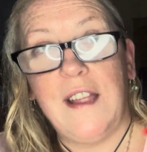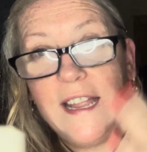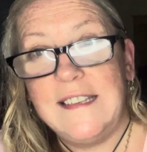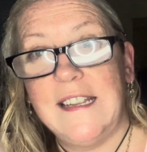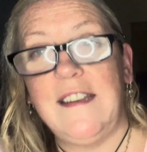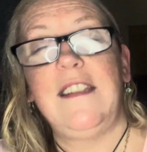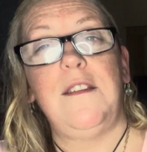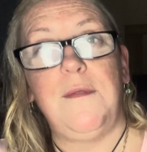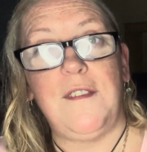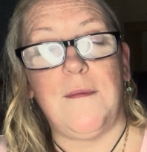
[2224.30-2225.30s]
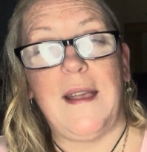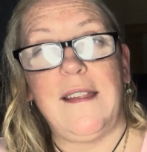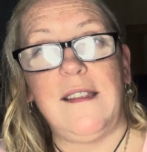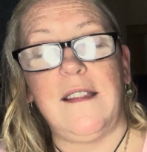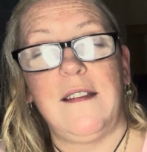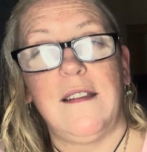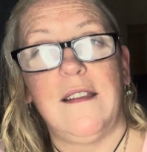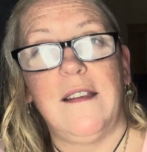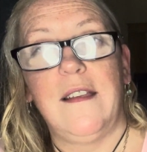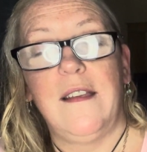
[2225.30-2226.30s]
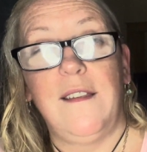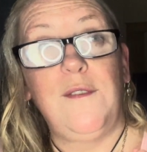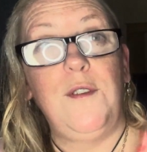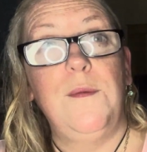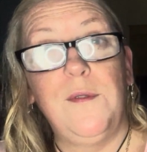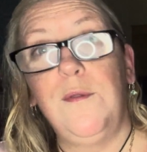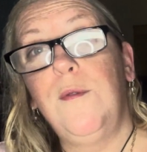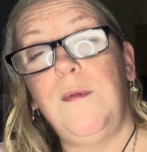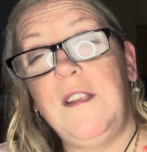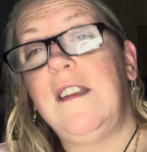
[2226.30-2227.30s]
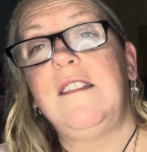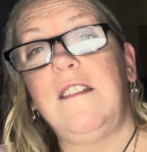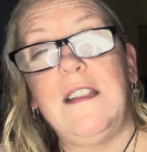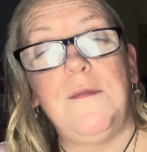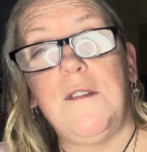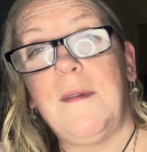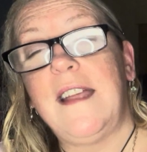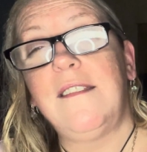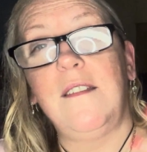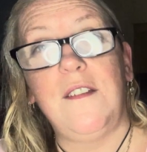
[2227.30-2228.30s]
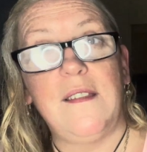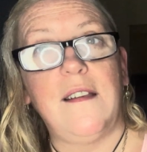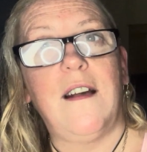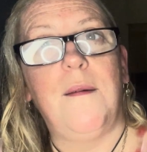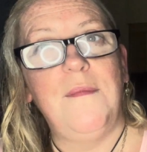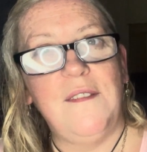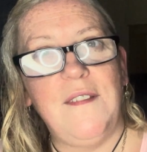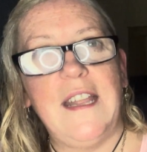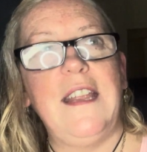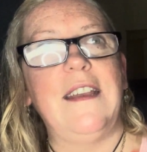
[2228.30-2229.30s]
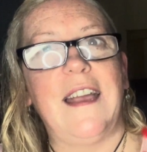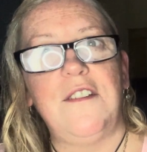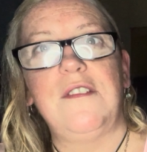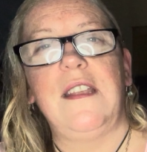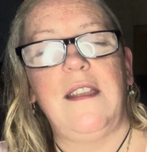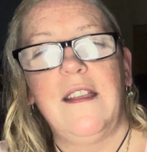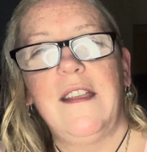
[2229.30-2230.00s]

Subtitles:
integrated with your masculine. So you will know when you're integrated with your masculine, because it comes very naturally.